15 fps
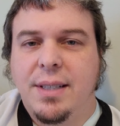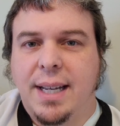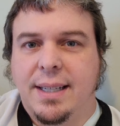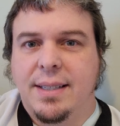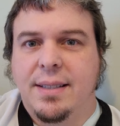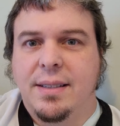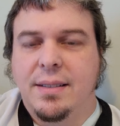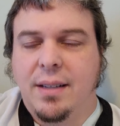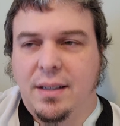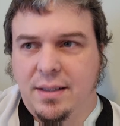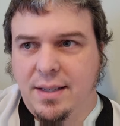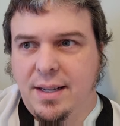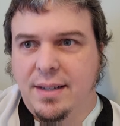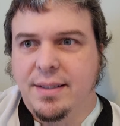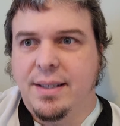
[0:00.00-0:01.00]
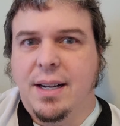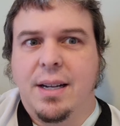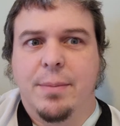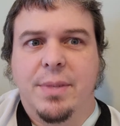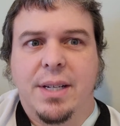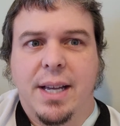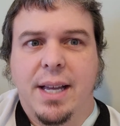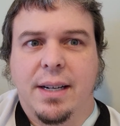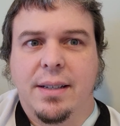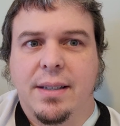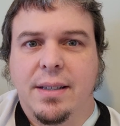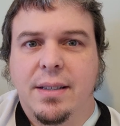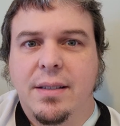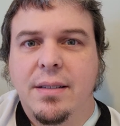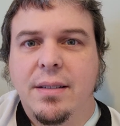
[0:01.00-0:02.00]
takes a lot of time in
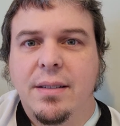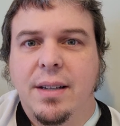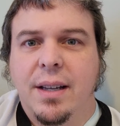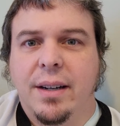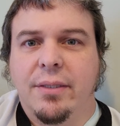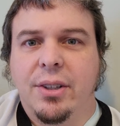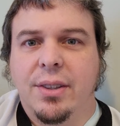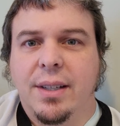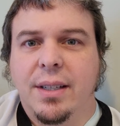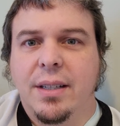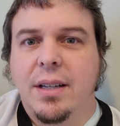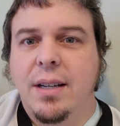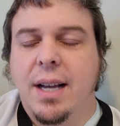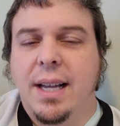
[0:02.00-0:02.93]
editing and everything.